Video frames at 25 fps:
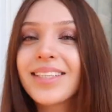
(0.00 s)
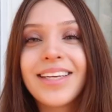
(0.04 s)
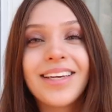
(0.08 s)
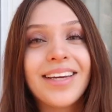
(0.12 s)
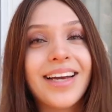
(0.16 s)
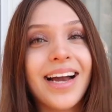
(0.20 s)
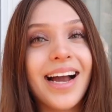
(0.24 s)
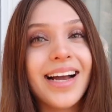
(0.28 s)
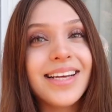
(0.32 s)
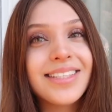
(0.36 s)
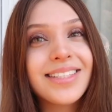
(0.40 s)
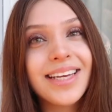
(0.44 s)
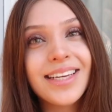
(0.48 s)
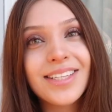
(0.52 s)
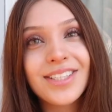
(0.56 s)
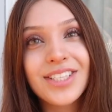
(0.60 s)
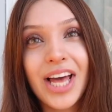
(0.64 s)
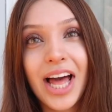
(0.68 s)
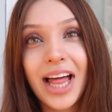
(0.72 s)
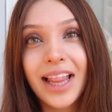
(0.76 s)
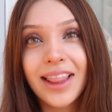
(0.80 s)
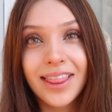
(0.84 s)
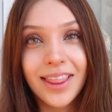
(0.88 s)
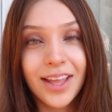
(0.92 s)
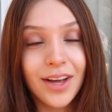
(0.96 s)
You guys, it's
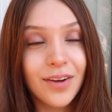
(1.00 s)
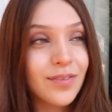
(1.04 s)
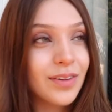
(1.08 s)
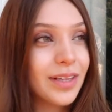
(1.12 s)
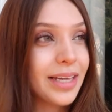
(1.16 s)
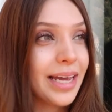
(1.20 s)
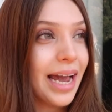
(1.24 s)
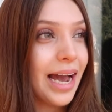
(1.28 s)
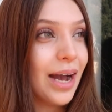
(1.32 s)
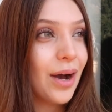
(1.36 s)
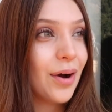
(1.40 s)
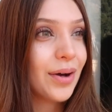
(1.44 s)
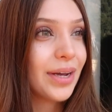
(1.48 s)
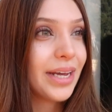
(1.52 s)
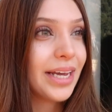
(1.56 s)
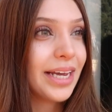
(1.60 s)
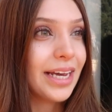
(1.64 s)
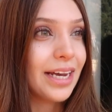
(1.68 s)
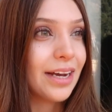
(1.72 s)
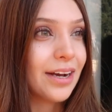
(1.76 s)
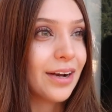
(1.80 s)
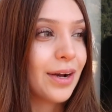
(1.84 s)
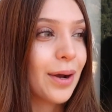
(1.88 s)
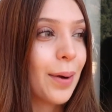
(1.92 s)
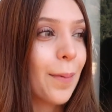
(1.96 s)
lovely out
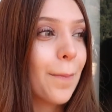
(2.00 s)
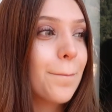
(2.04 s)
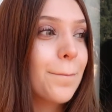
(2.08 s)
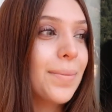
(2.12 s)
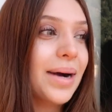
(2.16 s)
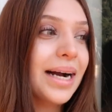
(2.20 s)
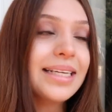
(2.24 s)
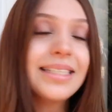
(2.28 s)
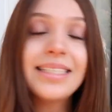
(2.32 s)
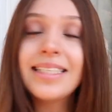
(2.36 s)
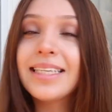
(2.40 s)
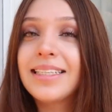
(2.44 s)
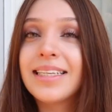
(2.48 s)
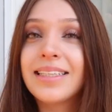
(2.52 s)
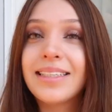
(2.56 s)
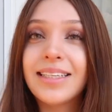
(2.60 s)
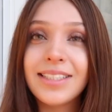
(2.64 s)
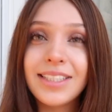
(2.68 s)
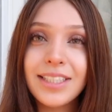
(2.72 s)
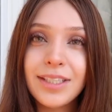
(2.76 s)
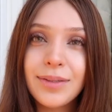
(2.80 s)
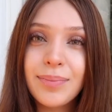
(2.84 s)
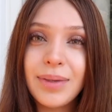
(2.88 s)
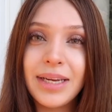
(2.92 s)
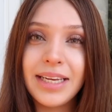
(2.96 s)
here, but that
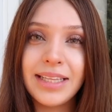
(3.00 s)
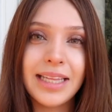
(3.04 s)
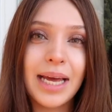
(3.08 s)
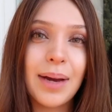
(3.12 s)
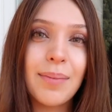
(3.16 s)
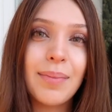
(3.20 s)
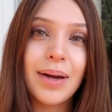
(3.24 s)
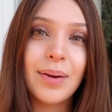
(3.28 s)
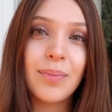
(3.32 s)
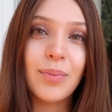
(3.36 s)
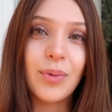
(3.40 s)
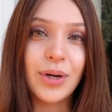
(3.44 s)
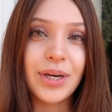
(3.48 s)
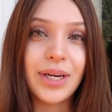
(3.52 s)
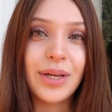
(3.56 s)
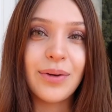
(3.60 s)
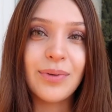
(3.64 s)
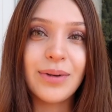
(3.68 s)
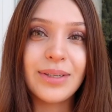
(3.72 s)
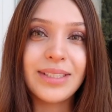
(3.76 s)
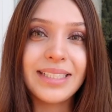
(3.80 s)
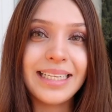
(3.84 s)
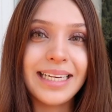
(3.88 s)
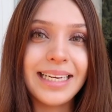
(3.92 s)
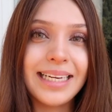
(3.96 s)
doesn't mean that my morning
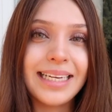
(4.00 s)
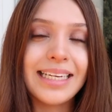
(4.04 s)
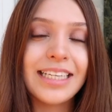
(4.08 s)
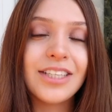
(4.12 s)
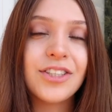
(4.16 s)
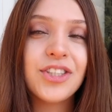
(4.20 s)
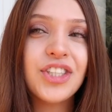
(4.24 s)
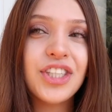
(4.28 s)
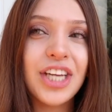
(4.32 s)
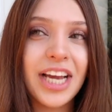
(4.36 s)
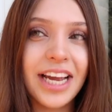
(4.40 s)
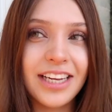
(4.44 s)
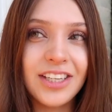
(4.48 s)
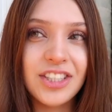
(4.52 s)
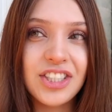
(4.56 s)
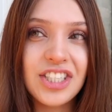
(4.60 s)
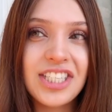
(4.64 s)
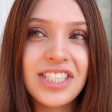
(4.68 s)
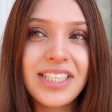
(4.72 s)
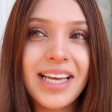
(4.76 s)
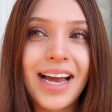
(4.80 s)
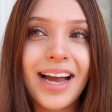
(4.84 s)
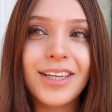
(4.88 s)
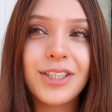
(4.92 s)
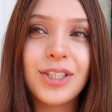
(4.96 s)
routine
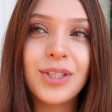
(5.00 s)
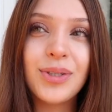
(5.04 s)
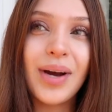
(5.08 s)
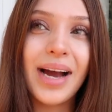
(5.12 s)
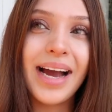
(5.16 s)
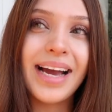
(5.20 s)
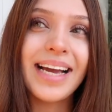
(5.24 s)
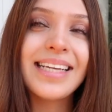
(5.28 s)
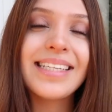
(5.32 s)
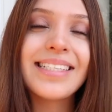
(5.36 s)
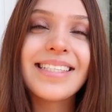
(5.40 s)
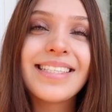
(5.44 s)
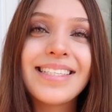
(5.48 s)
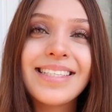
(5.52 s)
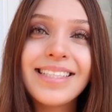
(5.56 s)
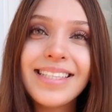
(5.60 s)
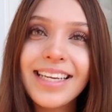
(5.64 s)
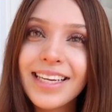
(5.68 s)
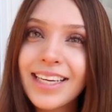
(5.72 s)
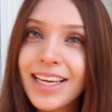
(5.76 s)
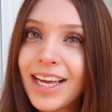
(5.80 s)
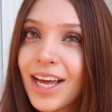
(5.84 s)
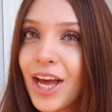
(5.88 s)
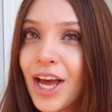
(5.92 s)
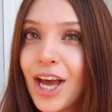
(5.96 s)
changes. I try and
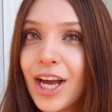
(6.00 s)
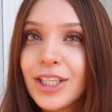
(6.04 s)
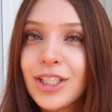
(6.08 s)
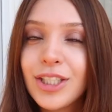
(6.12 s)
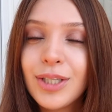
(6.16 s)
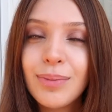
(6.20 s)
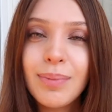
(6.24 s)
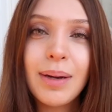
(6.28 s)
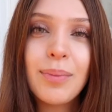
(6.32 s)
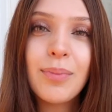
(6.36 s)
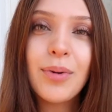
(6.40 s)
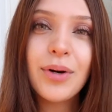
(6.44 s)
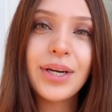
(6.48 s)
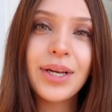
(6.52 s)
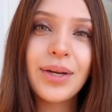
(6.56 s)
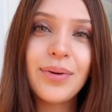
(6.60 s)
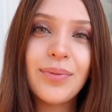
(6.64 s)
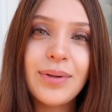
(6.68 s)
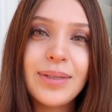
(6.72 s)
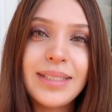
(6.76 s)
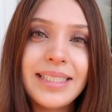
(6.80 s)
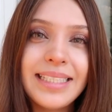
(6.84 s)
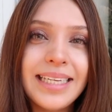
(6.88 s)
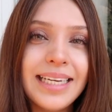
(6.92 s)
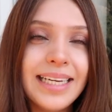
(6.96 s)
stick to my morning
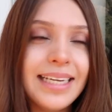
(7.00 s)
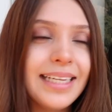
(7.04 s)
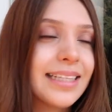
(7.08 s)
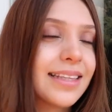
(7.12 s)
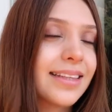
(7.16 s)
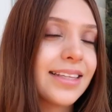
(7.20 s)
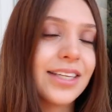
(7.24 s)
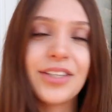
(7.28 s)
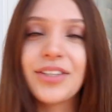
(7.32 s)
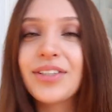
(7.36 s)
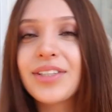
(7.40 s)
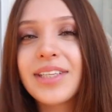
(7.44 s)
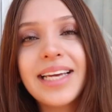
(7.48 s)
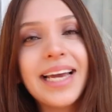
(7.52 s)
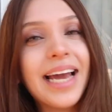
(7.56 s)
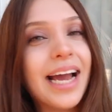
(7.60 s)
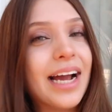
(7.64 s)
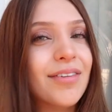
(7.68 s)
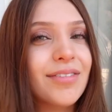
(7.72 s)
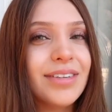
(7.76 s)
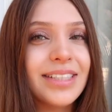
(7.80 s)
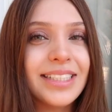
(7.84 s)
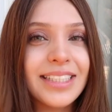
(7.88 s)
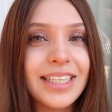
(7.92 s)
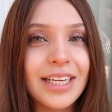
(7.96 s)
routine literally
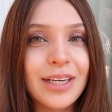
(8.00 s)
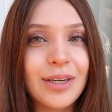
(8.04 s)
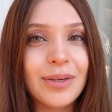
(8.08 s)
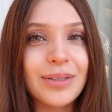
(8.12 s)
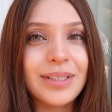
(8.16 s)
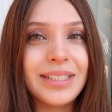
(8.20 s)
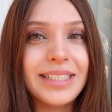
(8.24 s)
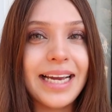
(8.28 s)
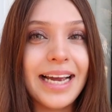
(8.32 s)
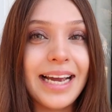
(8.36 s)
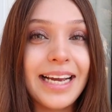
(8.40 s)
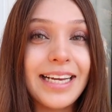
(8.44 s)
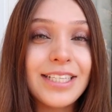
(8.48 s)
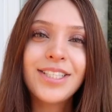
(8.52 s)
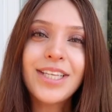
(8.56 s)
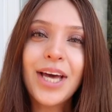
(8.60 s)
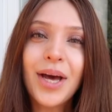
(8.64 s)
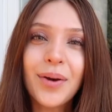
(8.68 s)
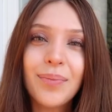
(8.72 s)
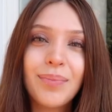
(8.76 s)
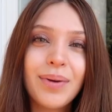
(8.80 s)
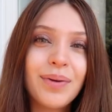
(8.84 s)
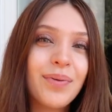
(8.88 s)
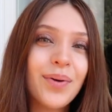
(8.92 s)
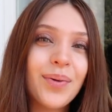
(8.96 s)
every single day.
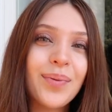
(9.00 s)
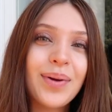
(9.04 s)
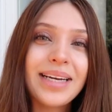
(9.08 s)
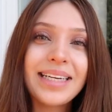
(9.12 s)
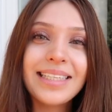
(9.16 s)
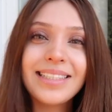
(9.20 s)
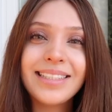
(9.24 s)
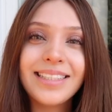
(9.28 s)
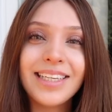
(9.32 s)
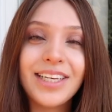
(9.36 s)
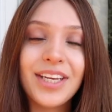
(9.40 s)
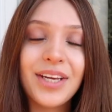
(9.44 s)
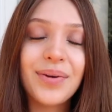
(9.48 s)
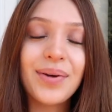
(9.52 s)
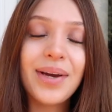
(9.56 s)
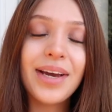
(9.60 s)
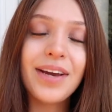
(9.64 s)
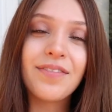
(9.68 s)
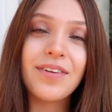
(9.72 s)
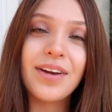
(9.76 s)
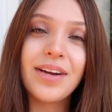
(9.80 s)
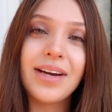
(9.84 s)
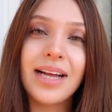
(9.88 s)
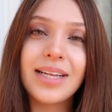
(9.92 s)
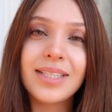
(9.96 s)
So before we continue,
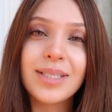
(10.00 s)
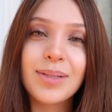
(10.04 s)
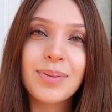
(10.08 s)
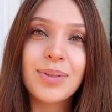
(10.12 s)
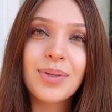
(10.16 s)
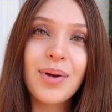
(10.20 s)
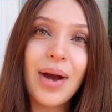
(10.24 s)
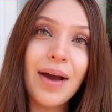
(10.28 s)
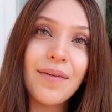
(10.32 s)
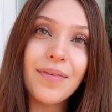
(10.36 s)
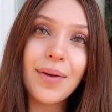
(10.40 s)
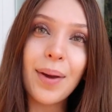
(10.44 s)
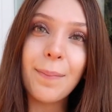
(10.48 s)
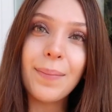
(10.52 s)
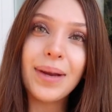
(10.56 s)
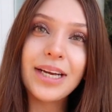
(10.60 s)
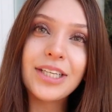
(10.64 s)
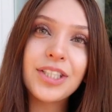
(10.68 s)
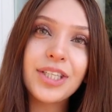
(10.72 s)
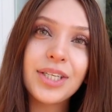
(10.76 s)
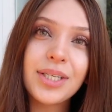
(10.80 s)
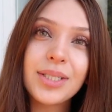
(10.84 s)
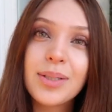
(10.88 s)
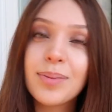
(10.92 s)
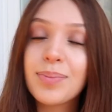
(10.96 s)
if you're not subscribed,
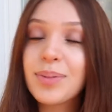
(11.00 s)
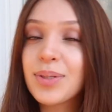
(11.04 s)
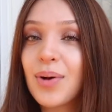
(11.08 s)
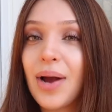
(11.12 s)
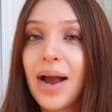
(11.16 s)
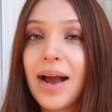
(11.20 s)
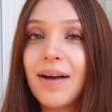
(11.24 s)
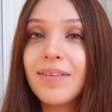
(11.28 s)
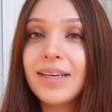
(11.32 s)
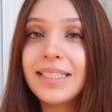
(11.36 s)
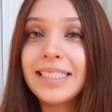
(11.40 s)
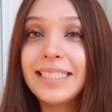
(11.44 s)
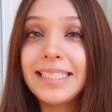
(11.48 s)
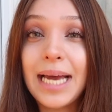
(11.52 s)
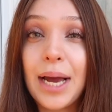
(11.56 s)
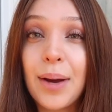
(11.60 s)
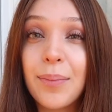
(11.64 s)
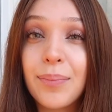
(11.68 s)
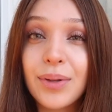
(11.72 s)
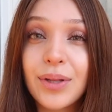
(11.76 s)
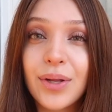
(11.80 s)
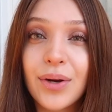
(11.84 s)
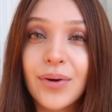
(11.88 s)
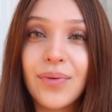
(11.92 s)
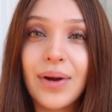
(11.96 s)
make sure to subscribe
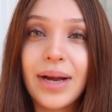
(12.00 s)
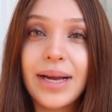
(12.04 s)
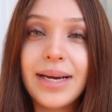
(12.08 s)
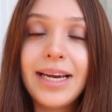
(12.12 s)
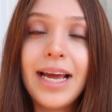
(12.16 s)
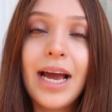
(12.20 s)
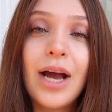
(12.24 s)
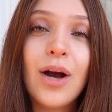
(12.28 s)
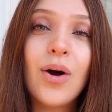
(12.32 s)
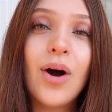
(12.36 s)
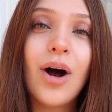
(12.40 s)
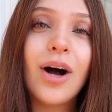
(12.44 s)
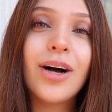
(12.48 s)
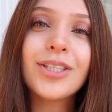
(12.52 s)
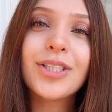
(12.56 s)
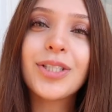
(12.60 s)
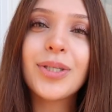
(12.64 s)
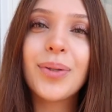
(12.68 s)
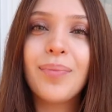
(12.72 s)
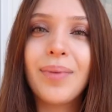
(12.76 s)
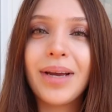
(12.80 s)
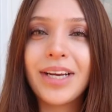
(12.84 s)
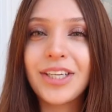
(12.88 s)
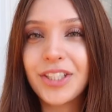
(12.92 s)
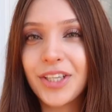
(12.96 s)
down below right now.
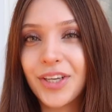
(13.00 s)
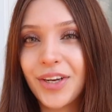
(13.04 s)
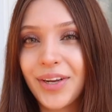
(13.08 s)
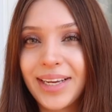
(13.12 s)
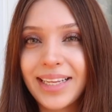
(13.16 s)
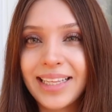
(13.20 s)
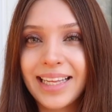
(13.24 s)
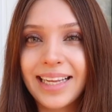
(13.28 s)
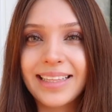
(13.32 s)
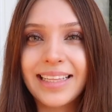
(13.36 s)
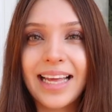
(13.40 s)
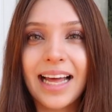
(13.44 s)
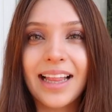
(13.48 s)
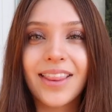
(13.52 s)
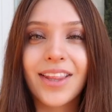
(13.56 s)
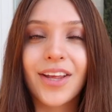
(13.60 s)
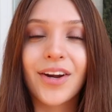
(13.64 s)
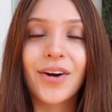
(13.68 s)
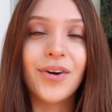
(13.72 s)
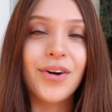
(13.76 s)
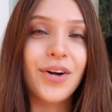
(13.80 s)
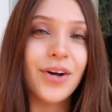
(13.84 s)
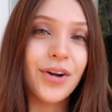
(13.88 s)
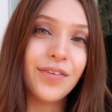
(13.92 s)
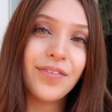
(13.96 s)
Also make sure you click that
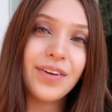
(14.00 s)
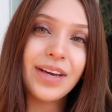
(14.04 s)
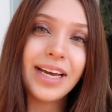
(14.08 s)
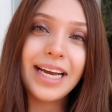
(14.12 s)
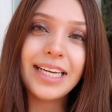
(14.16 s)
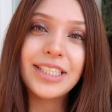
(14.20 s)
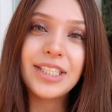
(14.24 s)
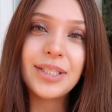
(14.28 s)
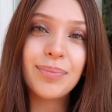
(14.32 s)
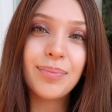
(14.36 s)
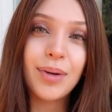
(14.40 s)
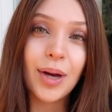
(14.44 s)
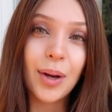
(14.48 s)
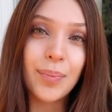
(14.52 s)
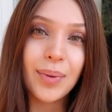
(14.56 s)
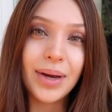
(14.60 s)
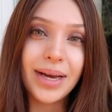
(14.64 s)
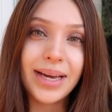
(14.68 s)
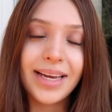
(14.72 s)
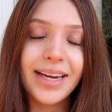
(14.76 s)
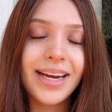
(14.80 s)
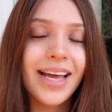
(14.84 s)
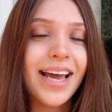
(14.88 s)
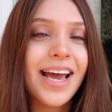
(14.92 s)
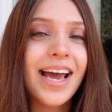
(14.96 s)
little notification bell
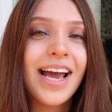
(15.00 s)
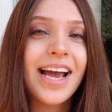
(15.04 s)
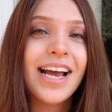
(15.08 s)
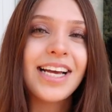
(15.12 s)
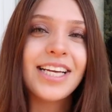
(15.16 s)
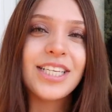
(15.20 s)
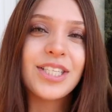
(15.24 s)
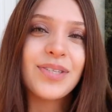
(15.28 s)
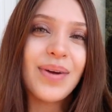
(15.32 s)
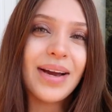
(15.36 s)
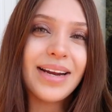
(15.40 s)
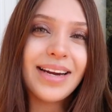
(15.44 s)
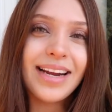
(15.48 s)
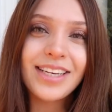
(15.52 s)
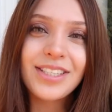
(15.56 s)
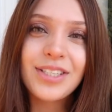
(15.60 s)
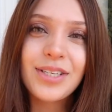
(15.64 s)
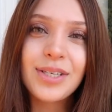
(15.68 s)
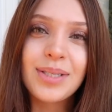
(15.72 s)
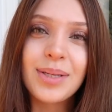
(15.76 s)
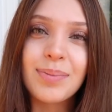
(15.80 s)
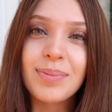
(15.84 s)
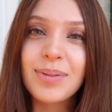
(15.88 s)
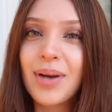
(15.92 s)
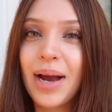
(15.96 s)
button. It's right next
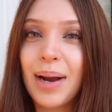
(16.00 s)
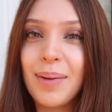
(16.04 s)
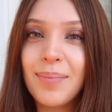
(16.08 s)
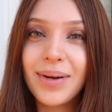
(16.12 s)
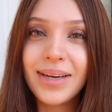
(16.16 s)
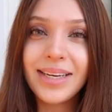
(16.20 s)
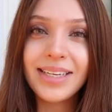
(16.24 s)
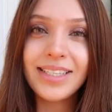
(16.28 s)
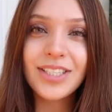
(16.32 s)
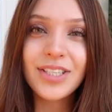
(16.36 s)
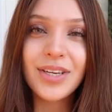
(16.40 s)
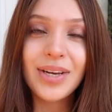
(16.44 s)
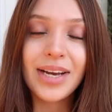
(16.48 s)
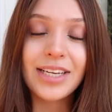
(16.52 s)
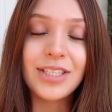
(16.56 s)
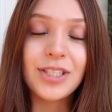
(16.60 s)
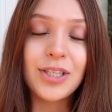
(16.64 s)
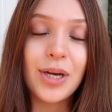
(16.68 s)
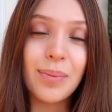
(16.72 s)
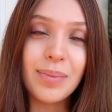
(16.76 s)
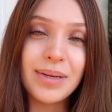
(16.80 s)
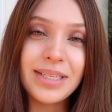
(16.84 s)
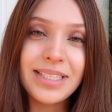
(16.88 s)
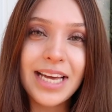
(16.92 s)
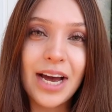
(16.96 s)
to the subscribe button so you guys
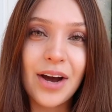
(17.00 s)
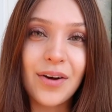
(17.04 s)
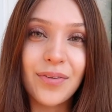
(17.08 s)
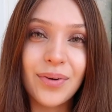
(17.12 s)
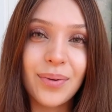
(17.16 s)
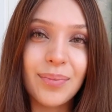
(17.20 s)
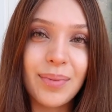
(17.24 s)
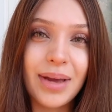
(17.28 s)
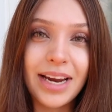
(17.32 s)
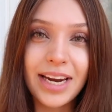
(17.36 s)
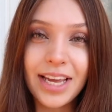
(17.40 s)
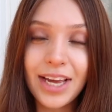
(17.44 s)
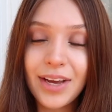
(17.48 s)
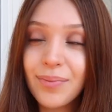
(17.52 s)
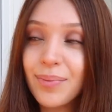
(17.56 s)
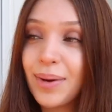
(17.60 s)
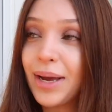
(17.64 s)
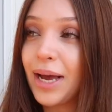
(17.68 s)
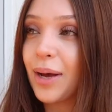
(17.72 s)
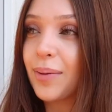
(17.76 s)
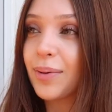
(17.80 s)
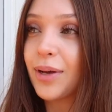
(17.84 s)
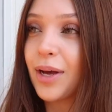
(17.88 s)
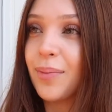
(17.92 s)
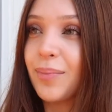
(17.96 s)
don't miss out from any of
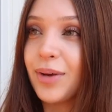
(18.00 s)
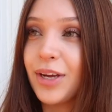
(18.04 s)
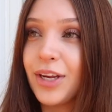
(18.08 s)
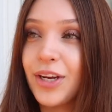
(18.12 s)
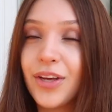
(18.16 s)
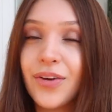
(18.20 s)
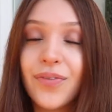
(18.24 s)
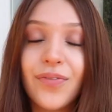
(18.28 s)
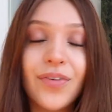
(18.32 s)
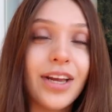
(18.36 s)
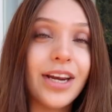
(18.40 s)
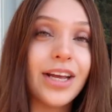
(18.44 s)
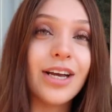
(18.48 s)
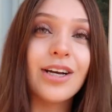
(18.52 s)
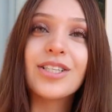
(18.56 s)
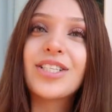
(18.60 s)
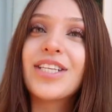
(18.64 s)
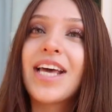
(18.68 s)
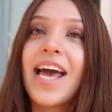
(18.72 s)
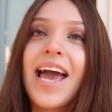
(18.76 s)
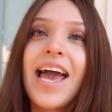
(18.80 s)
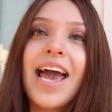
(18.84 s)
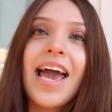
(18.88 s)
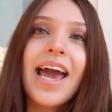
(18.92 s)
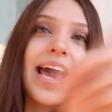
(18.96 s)
my upcoming new videos.